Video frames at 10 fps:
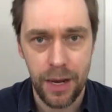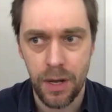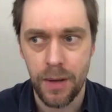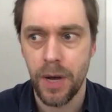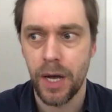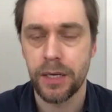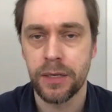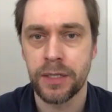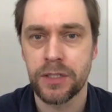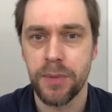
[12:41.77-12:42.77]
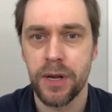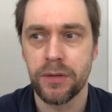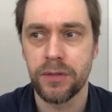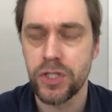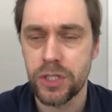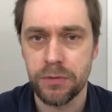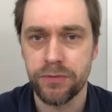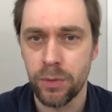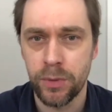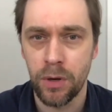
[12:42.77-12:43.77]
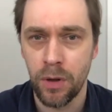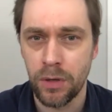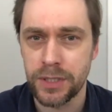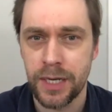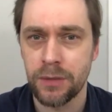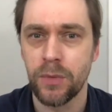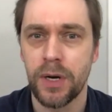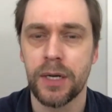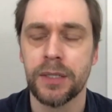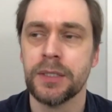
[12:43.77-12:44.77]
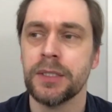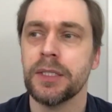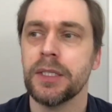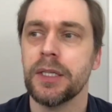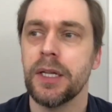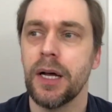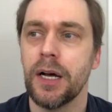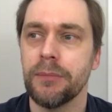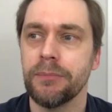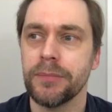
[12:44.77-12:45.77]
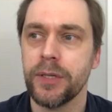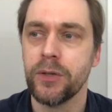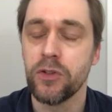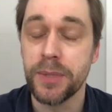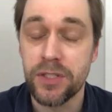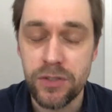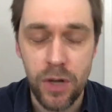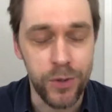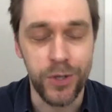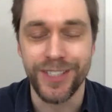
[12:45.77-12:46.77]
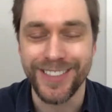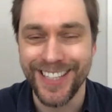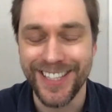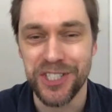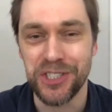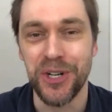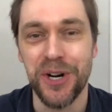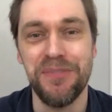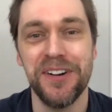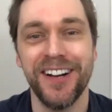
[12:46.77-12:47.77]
I had an experience just before we all locked down where it would have been so good to get this job.